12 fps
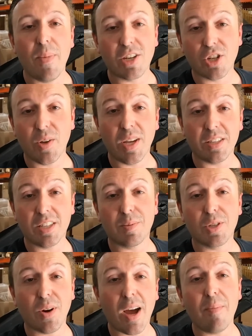Make sure you hit the
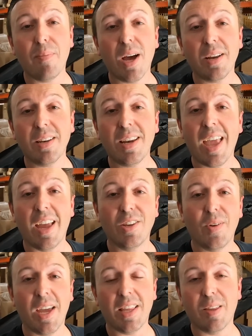subscribe button and
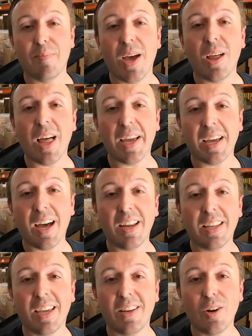you hit the bell
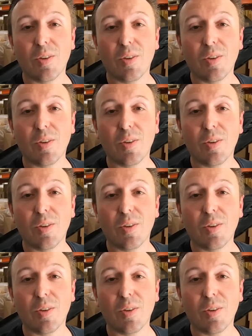icon to get